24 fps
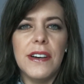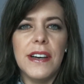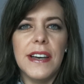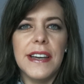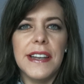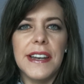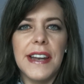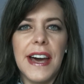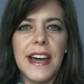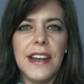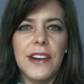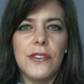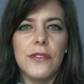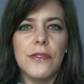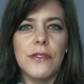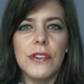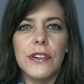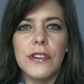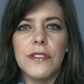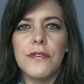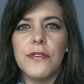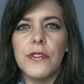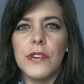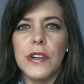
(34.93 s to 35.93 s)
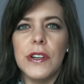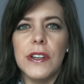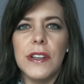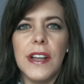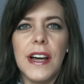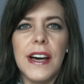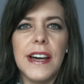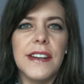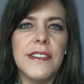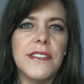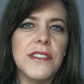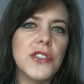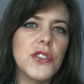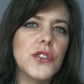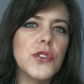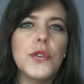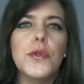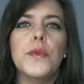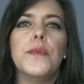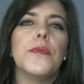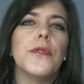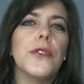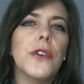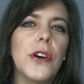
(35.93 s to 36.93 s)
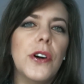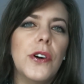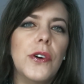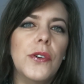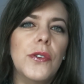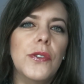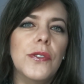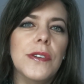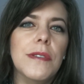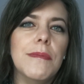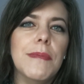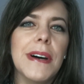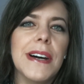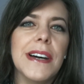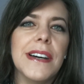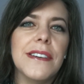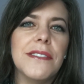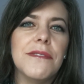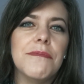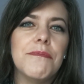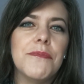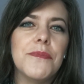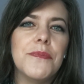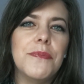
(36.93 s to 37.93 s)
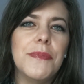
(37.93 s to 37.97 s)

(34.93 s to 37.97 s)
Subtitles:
and I don't look for a lot of super hold in my